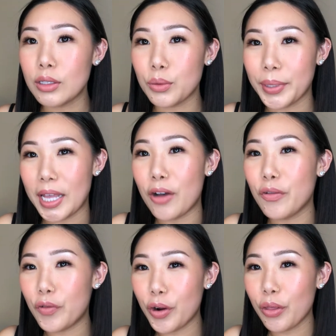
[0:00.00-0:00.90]
So without
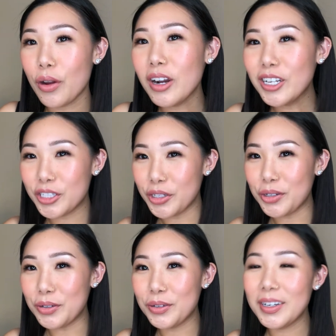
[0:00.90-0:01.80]
further
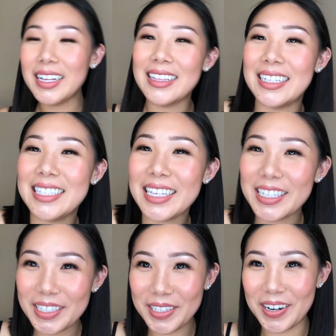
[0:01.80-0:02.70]
ado, let's
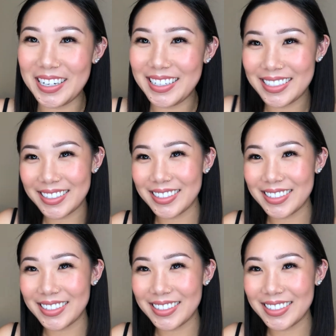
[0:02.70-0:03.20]
get started.